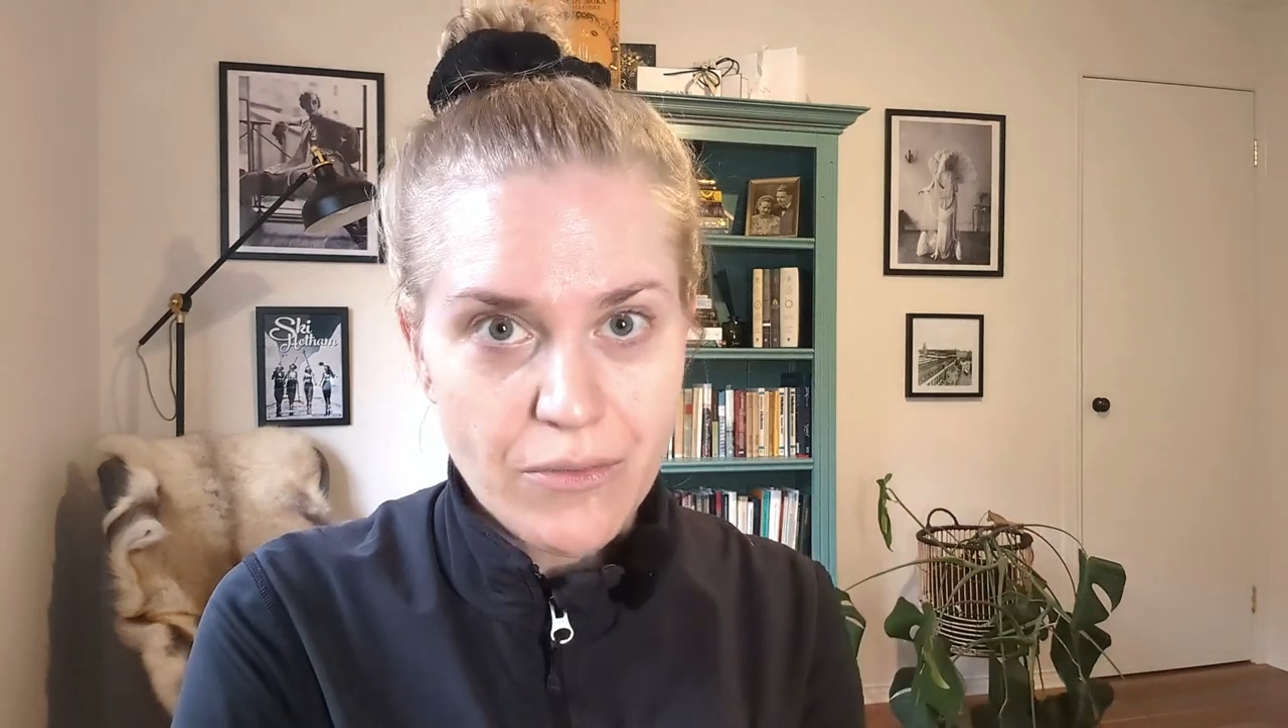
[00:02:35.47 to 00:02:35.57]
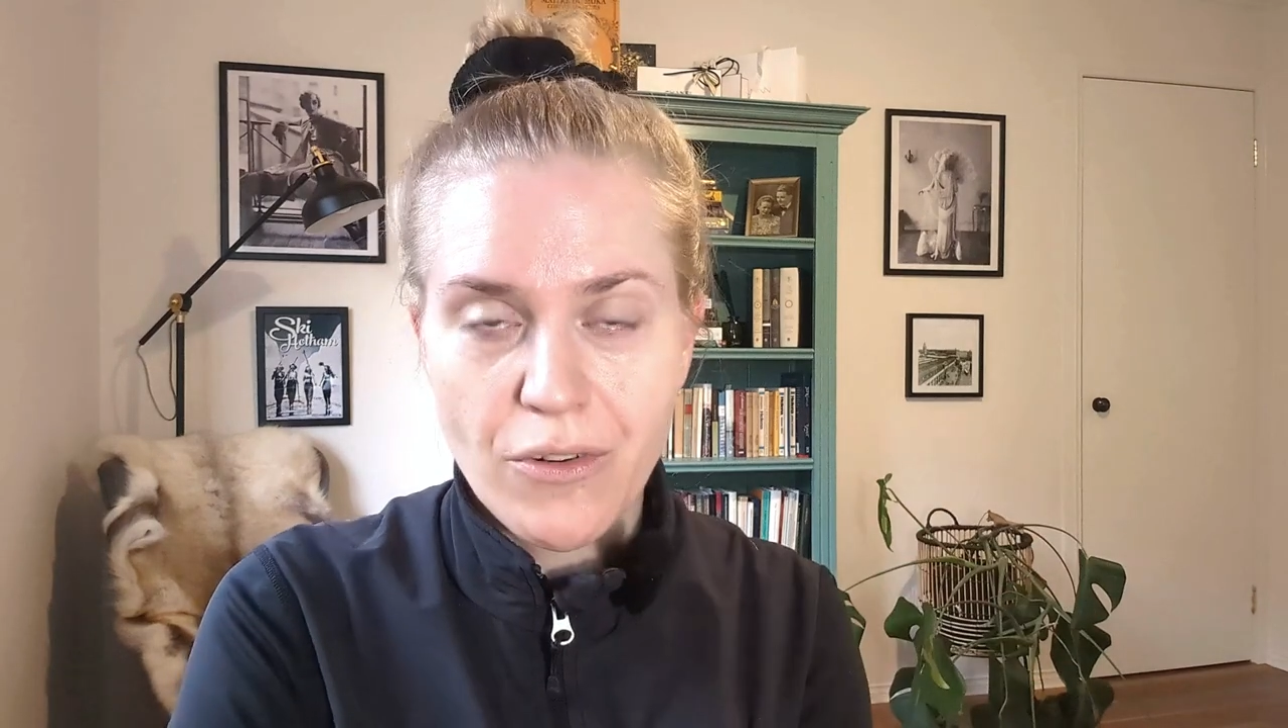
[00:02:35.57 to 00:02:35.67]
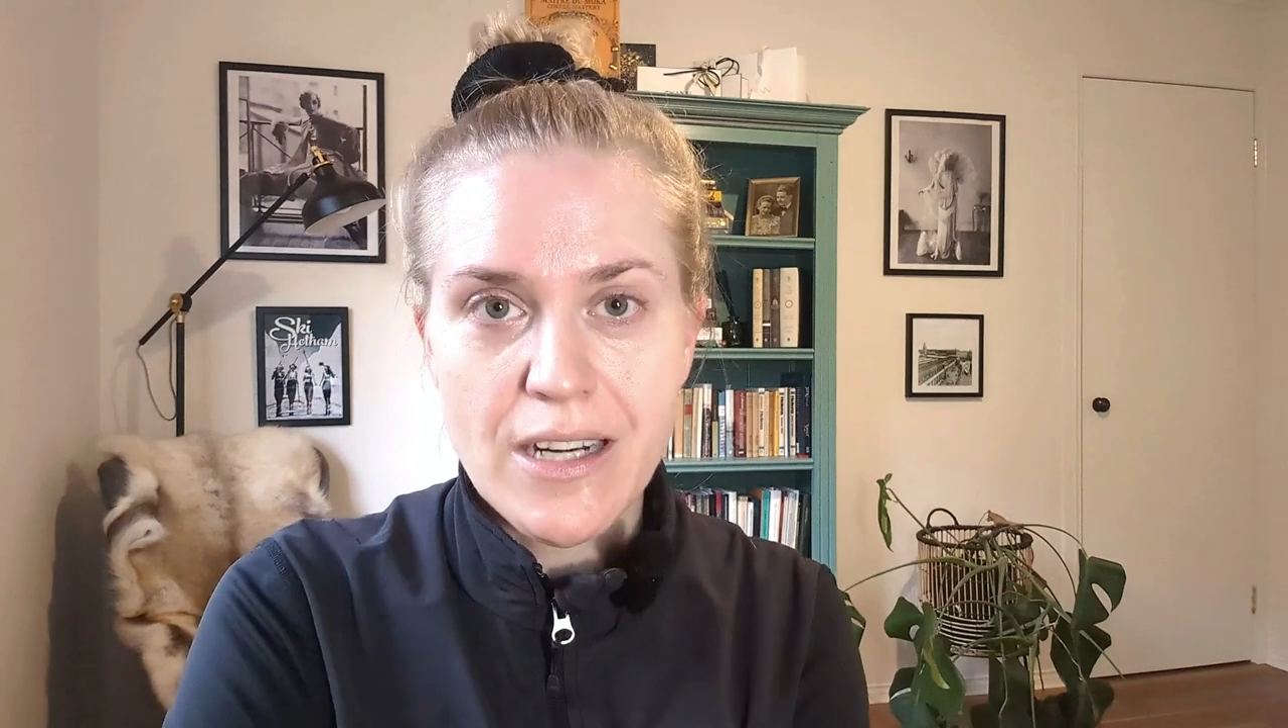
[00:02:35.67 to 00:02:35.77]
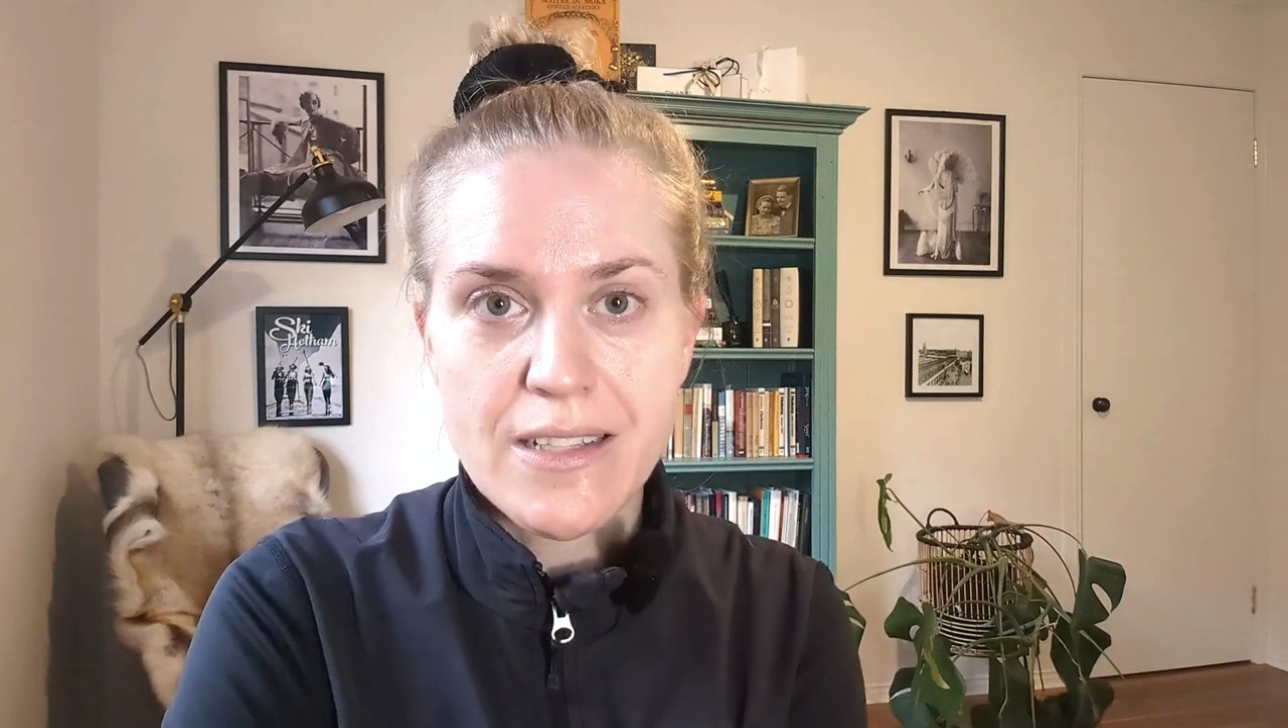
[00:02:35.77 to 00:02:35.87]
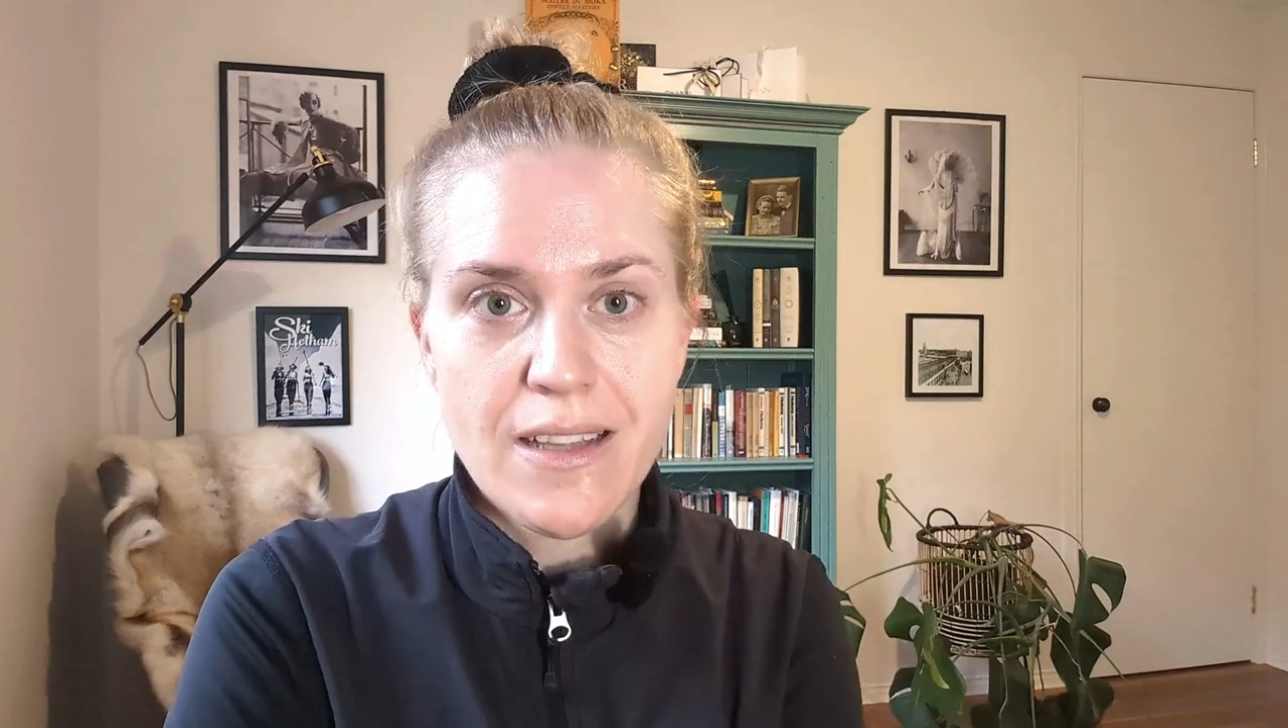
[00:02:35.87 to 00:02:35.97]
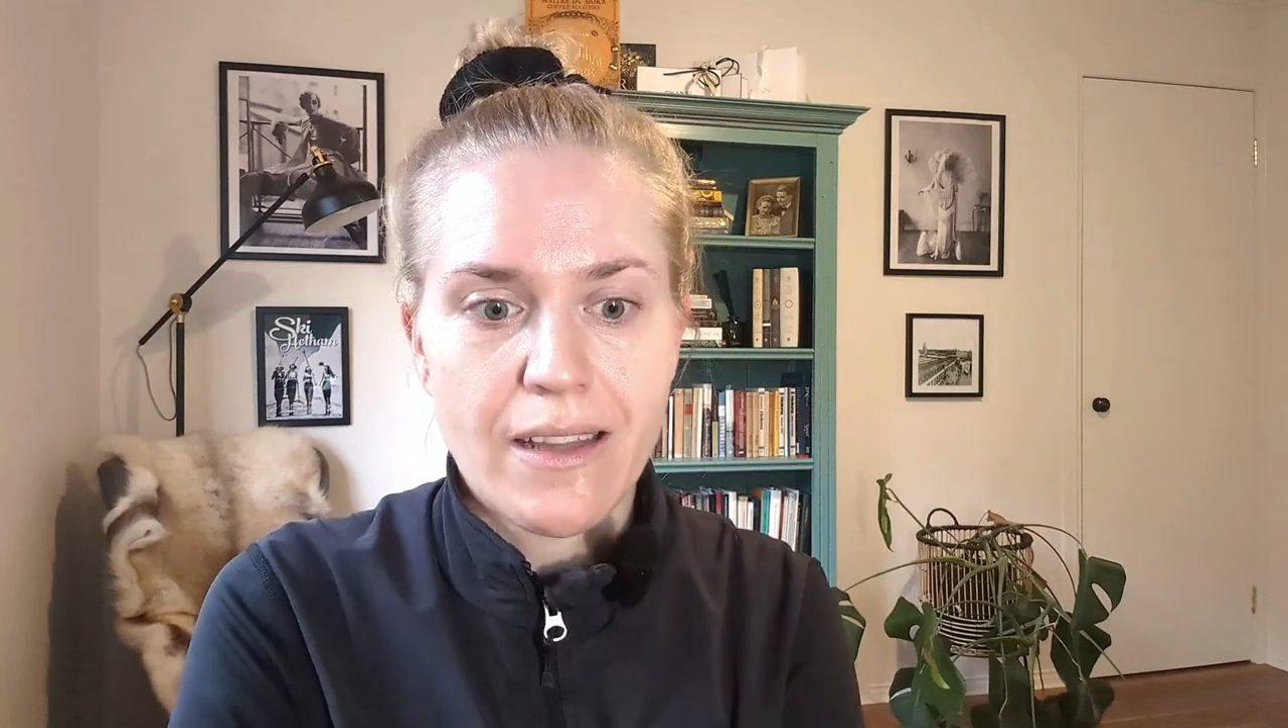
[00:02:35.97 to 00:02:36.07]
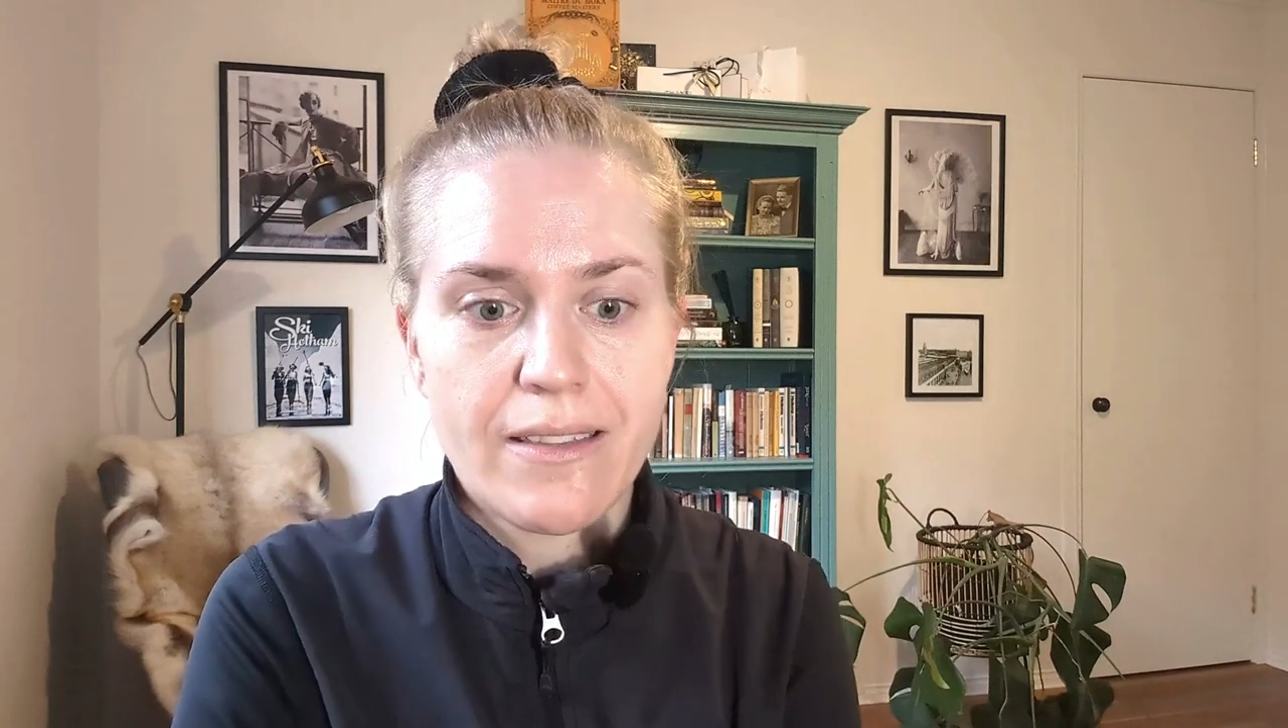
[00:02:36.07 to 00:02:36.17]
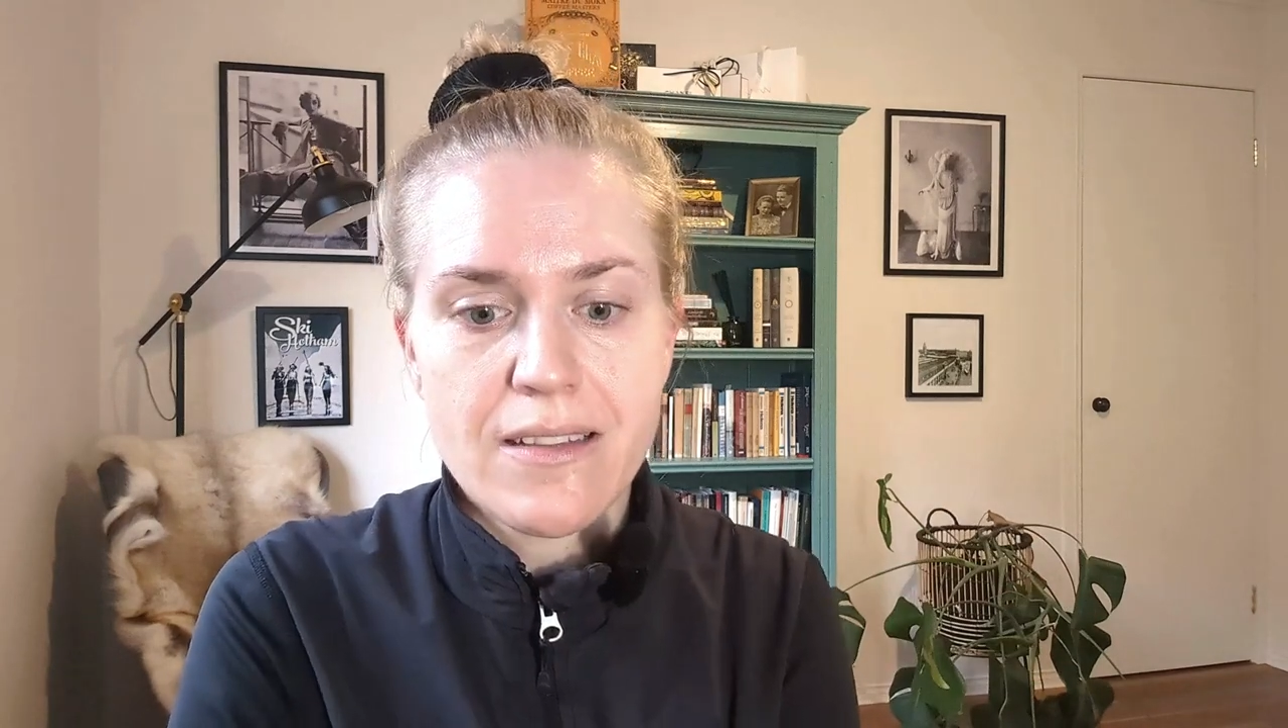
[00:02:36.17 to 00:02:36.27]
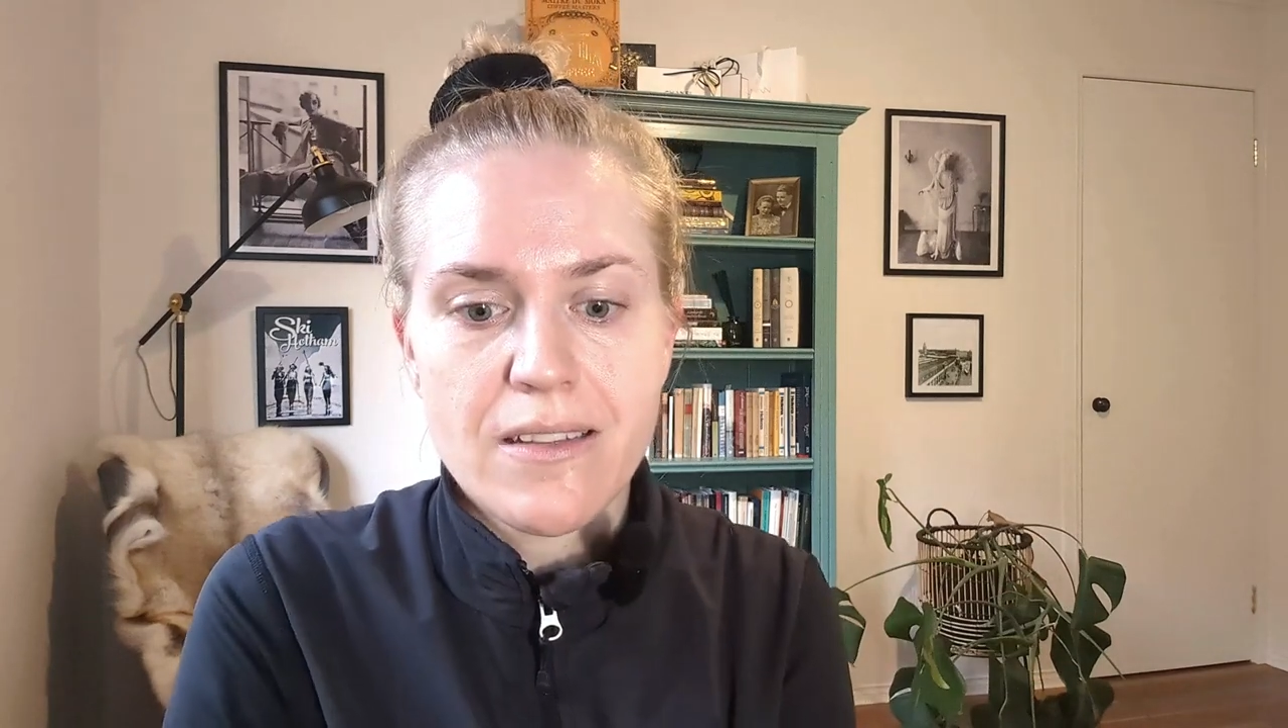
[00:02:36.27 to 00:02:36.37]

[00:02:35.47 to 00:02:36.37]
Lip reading: forest at this